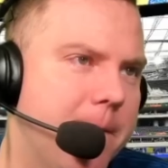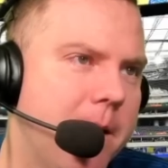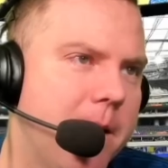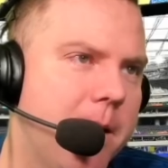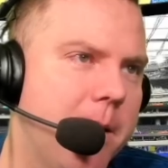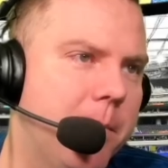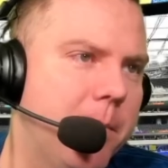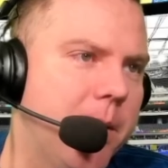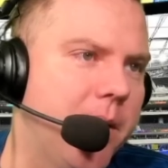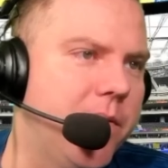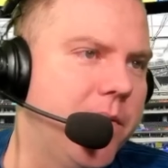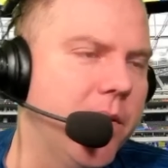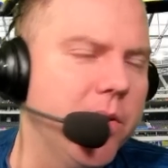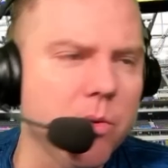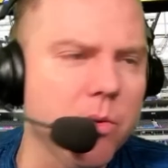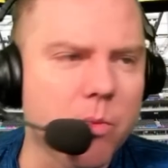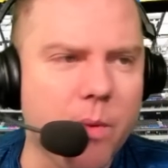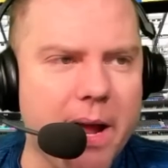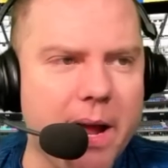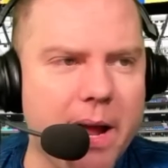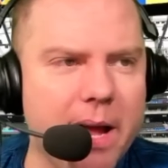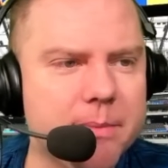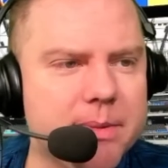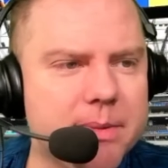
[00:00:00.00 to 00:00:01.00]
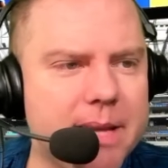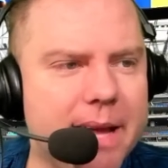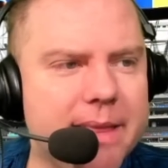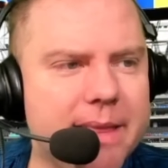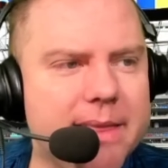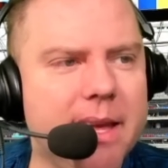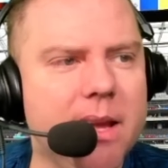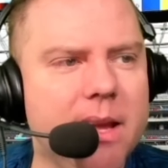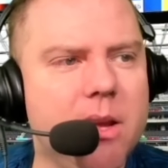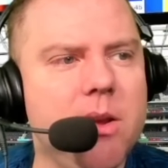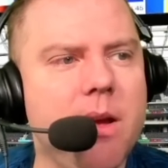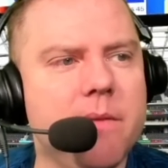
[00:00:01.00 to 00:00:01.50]
But if you're the Rams, I
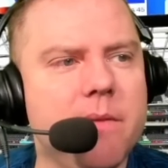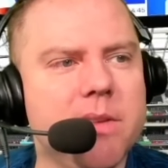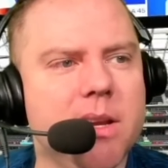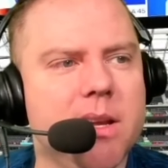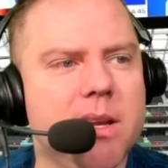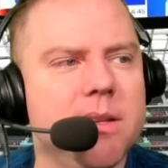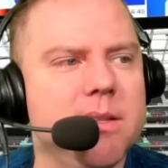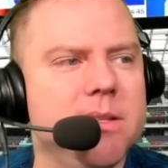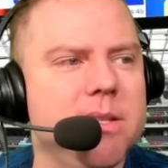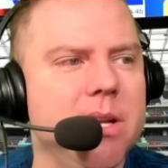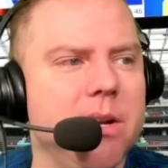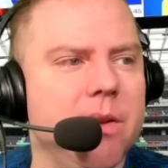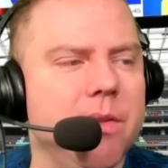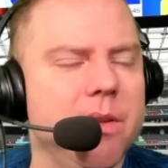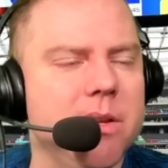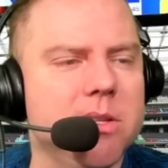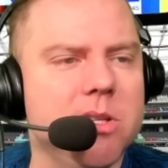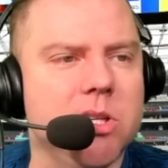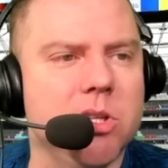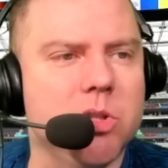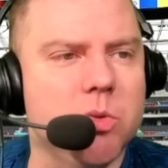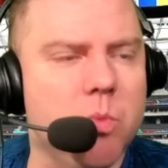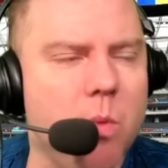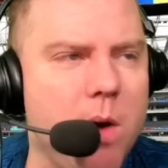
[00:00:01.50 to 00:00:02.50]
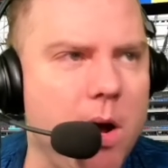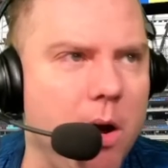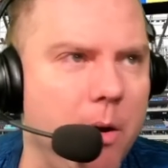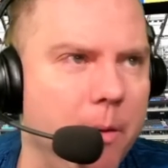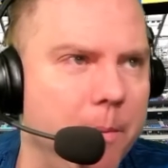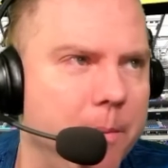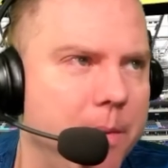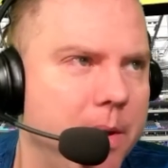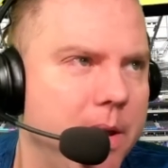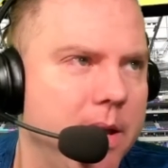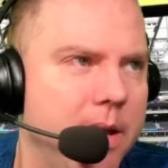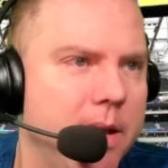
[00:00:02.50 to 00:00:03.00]
think you have to consider this as well.
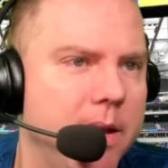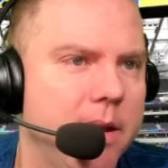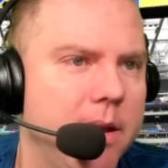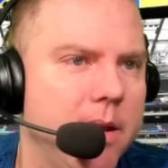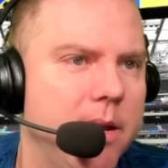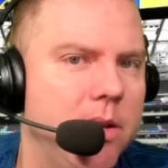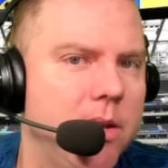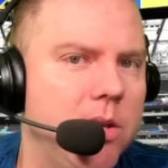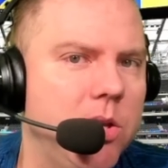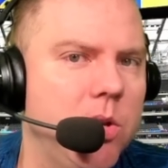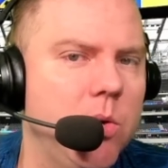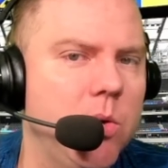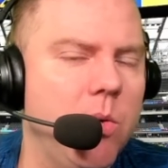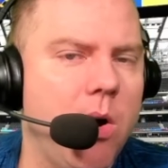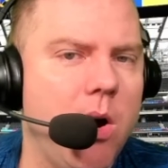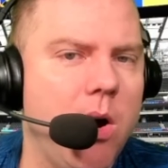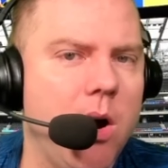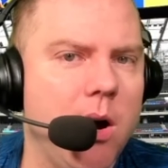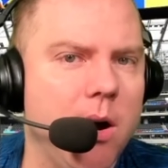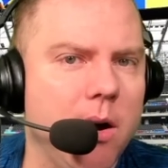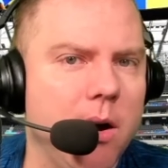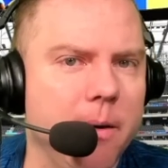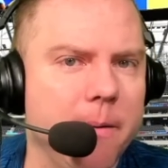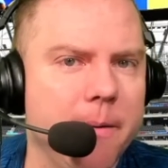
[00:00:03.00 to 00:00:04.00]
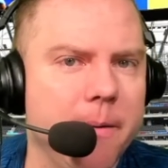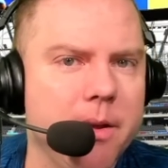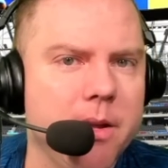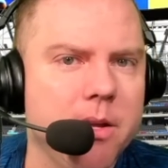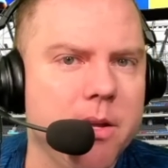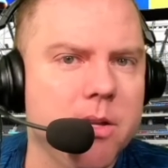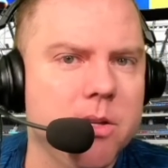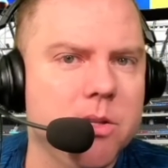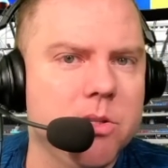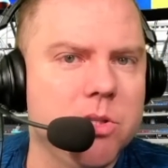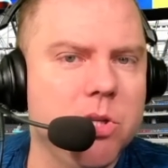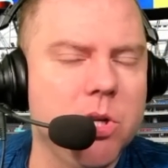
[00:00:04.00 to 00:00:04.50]
You are
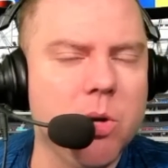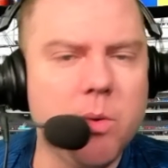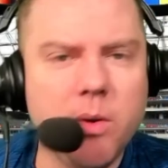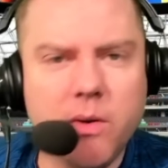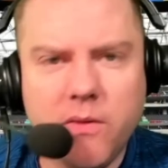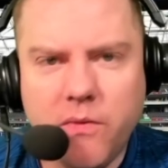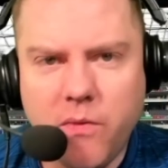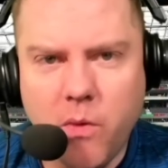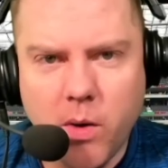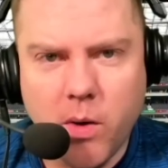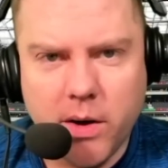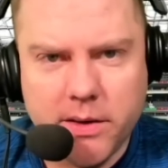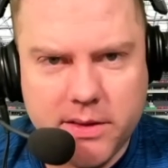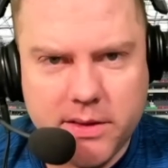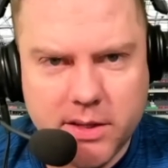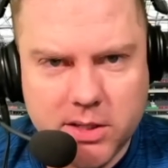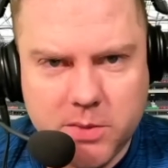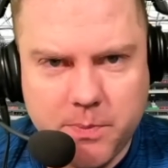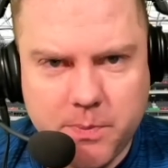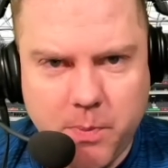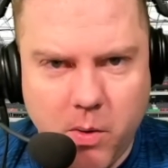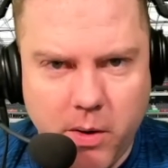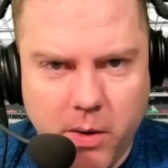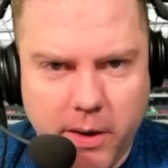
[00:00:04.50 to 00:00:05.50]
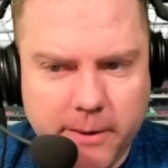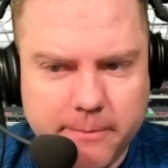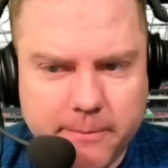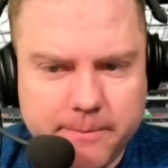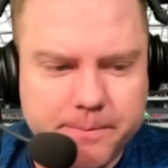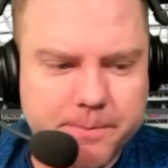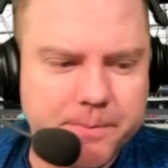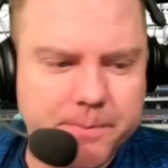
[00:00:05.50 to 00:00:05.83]
2-4 at this point.